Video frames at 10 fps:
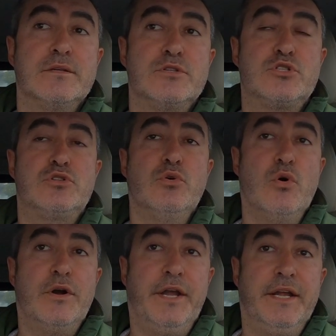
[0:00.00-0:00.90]

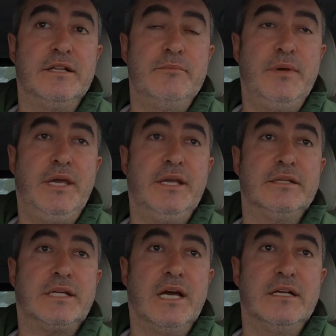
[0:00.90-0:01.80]
story and the
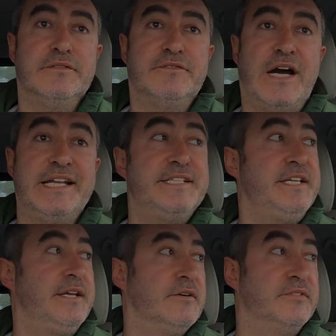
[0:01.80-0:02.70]
main kind of
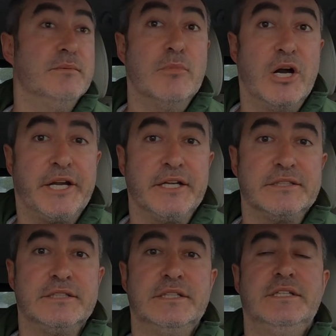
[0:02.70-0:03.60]
idea of the market
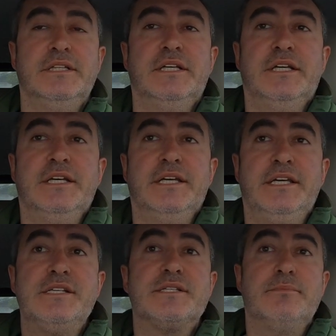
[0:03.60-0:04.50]

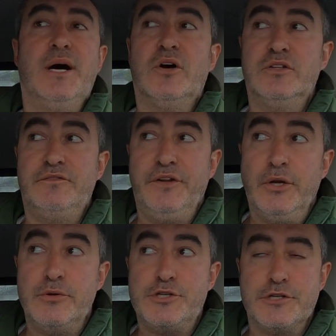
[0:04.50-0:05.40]
is about the
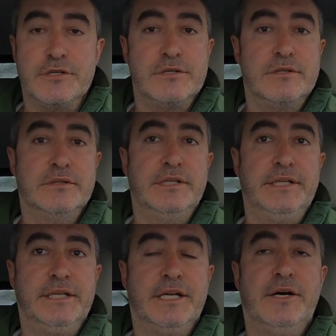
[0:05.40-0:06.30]
future.
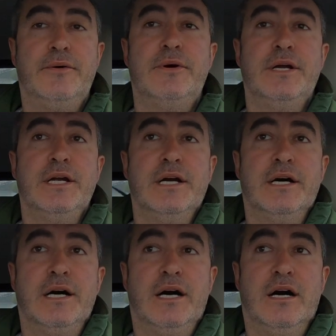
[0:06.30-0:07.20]

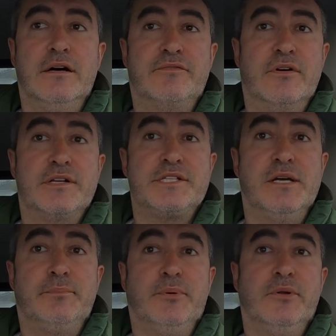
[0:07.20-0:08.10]
For
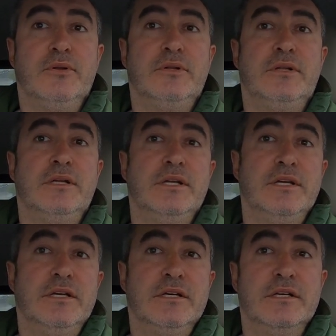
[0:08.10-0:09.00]
example,
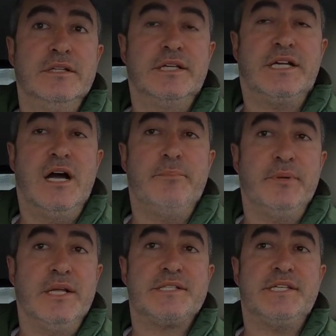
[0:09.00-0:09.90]
the
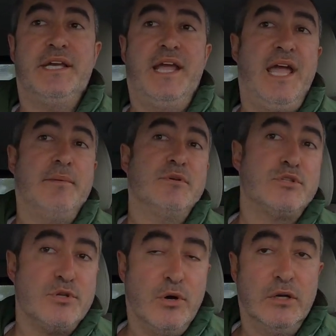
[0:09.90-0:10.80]
company, let's say
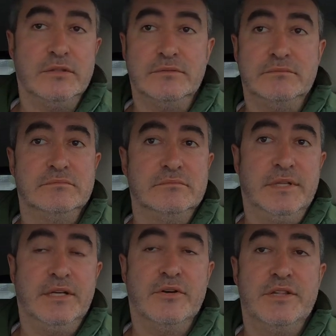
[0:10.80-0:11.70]
Amazon,
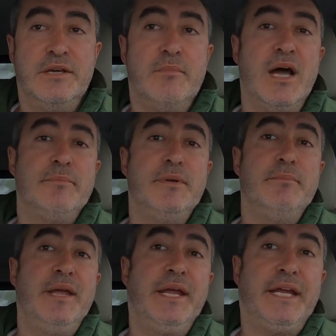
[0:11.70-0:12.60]
they might be
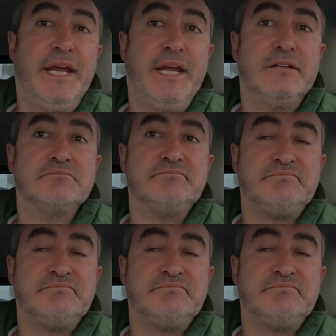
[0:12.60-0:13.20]
making